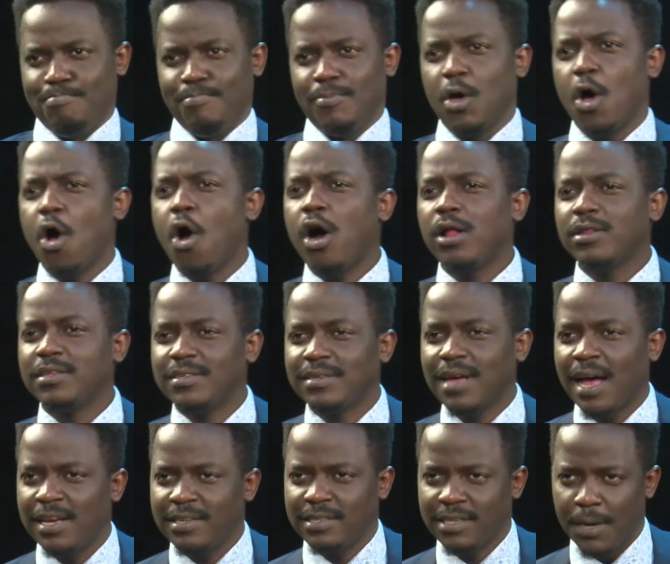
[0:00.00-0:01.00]
All these
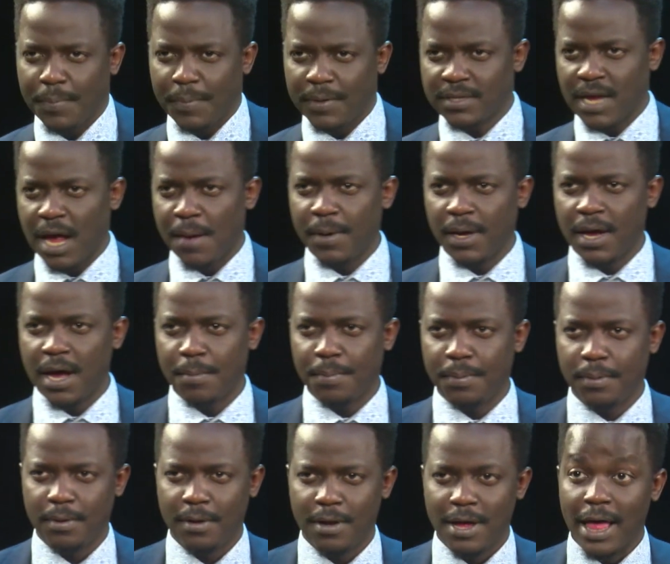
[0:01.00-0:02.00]
skyscrapers coming up.
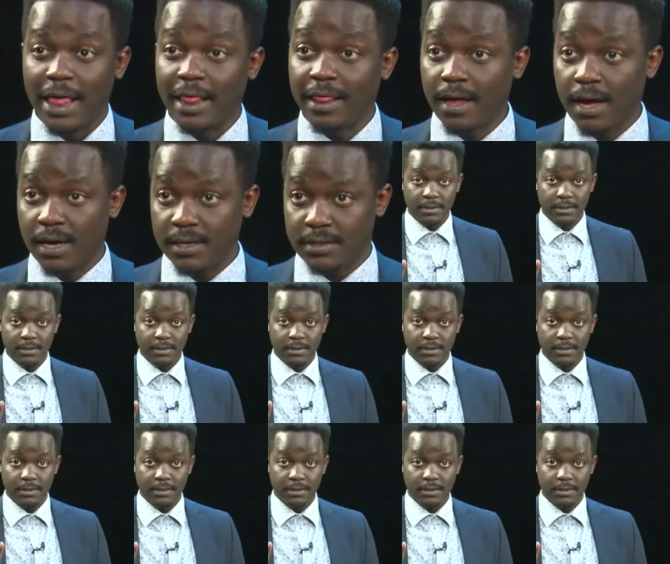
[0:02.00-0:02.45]
That